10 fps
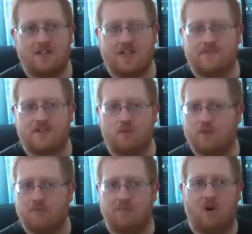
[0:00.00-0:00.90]
You have to go
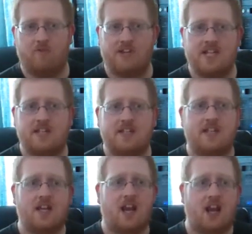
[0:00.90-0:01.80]
through more rings,
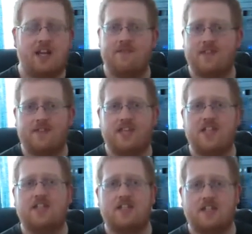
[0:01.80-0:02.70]
and even on the
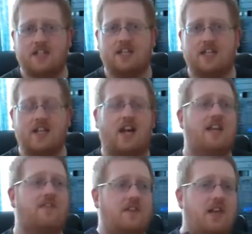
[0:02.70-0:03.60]
easiest setting, I
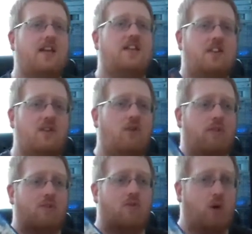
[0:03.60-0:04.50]
have yet to go
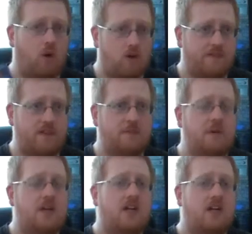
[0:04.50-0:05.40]
through all of
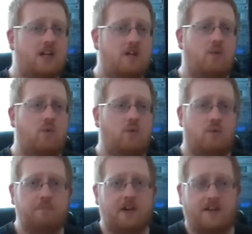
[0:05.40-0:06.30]
them
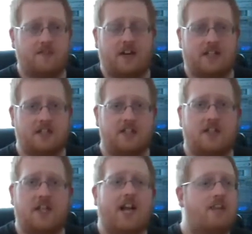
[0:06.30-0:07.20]
to advance to
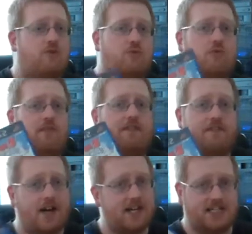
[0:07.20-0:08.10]
the actual
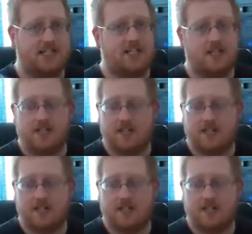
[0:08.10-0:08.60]
fight.